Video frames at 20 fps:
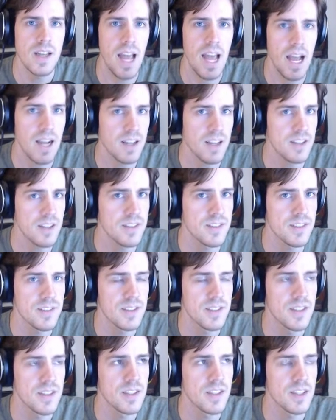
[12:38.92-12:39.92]

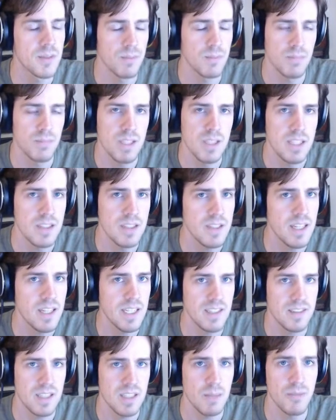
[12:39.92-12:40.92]
as complete
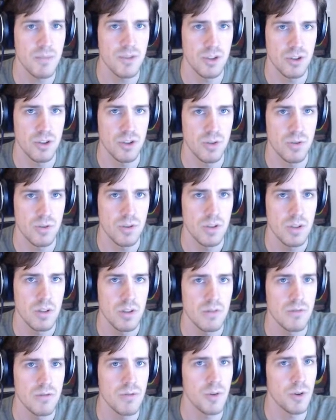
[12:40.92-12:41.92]
a substitute
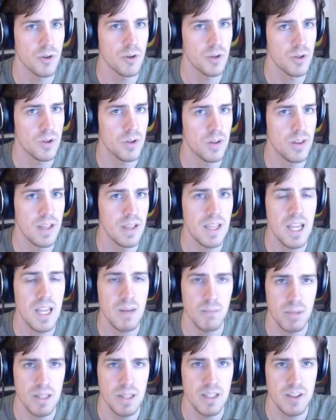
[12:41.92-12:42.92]
for the
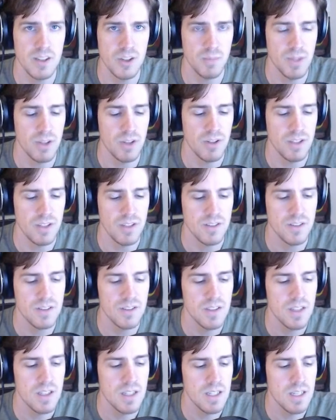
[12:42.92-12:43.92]
gameplay experience.
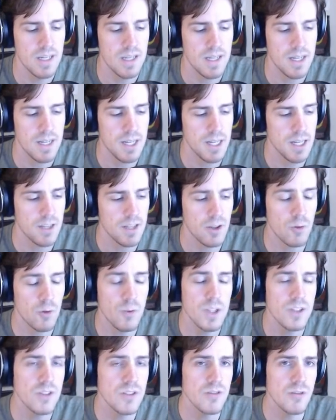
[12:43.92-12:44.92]
And the
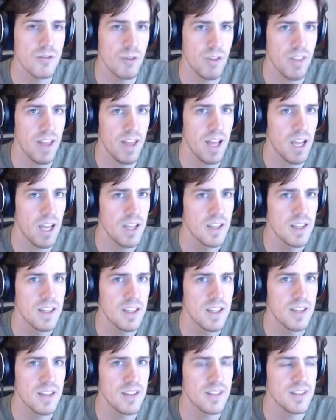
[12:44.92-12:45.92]
reason for that
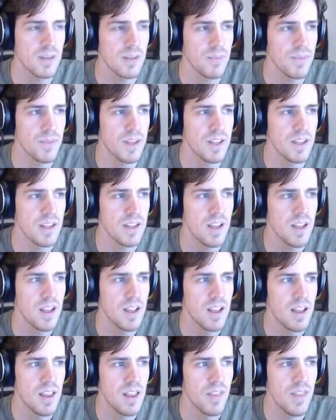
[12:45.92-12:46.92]
is something
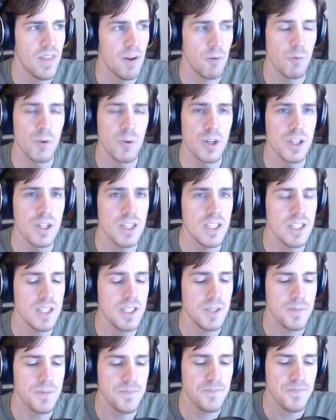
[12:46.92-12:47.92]
that
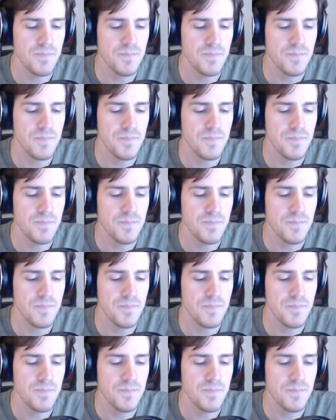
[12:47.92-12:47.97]
really